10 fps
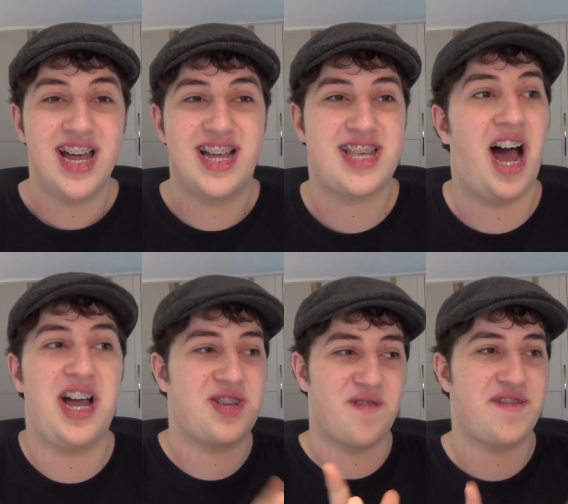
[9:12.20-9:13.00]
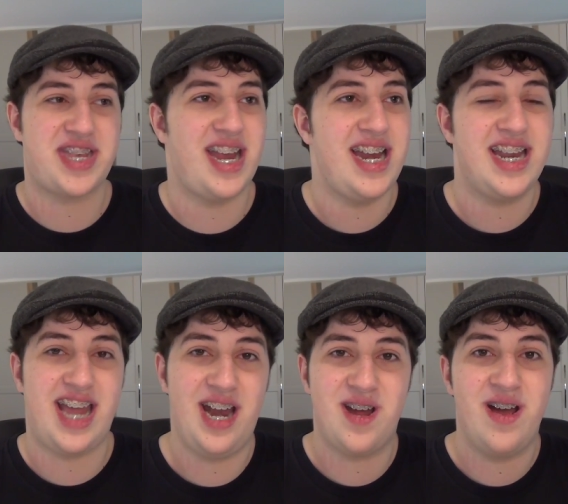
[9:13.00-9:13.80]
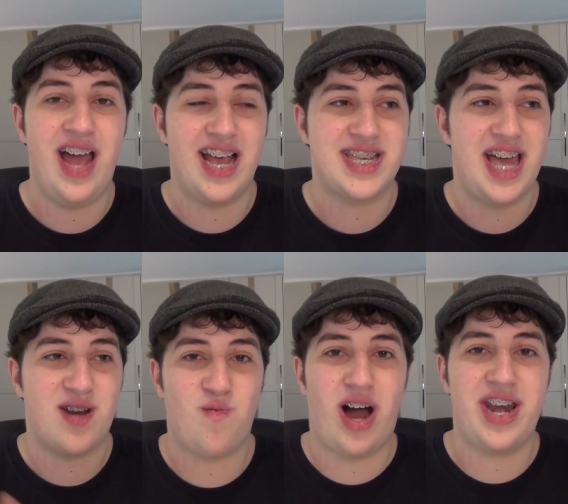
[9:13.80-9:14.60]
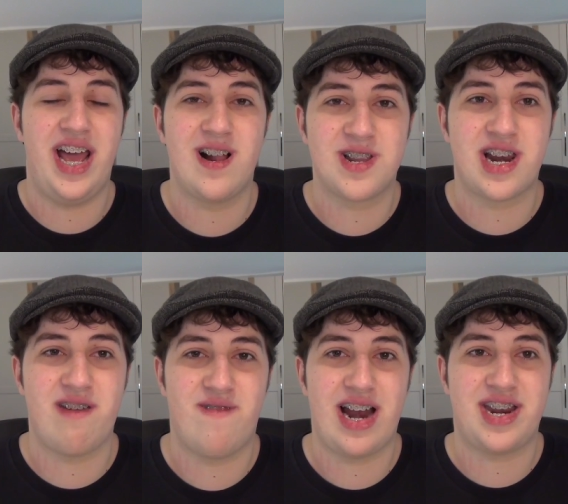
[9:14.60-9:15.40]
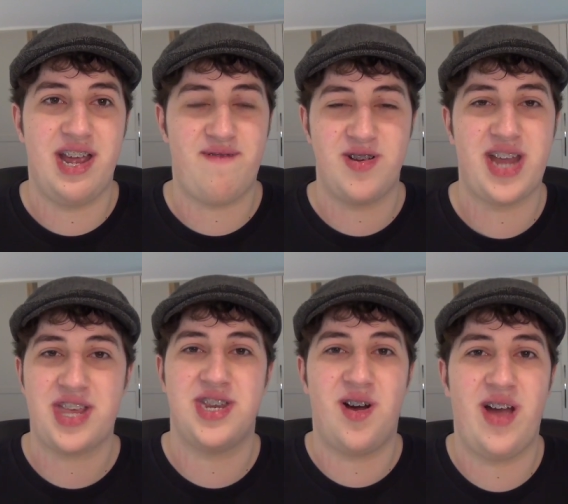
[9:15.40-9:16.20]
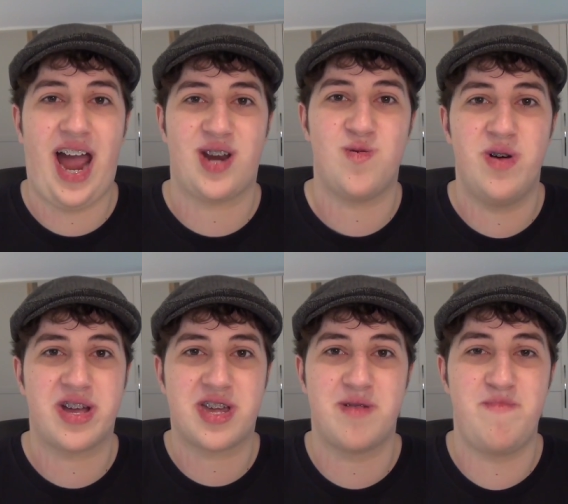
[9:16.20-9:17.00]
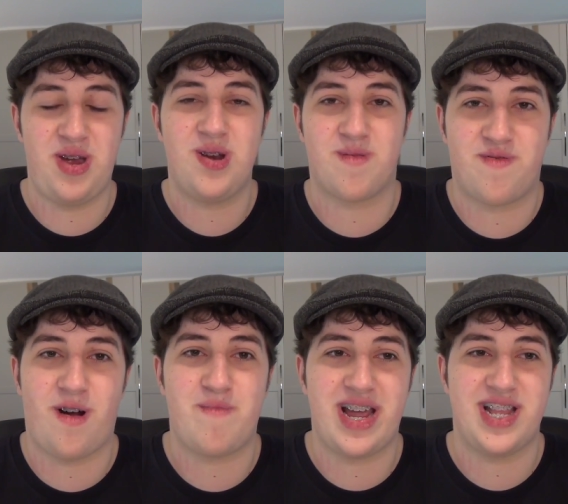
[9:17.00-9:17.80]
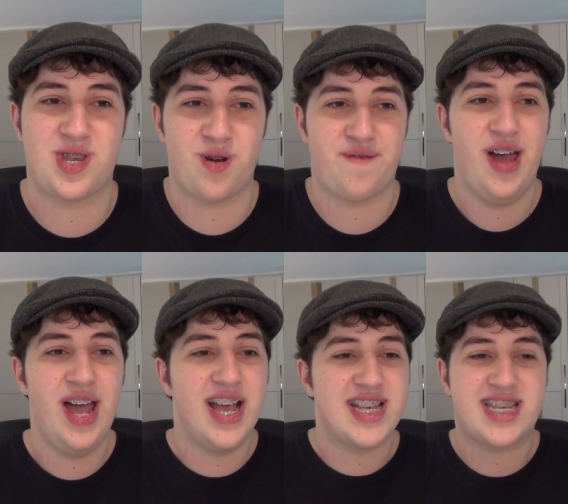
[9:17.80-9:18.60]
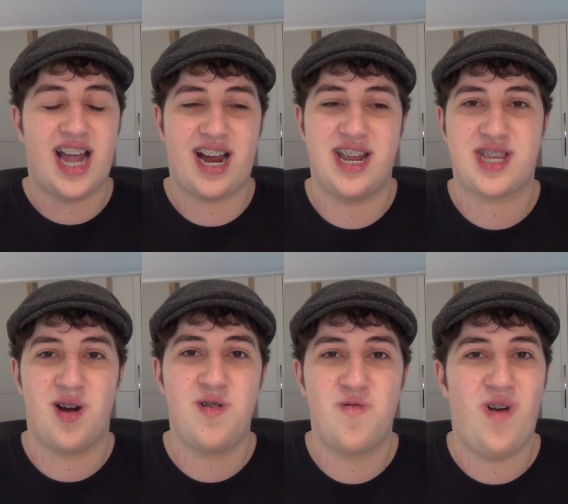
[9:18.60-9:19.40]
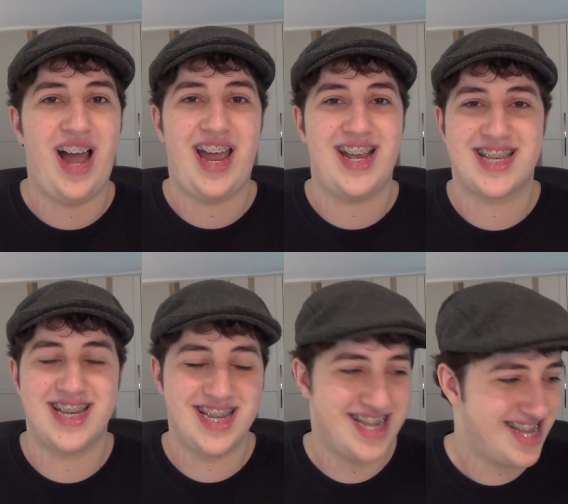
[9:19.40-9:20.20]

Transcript: because I sort of see Nintendo as that one elderly relative who doesn't know how to work a computer properly and sort of stuck in its own ways. And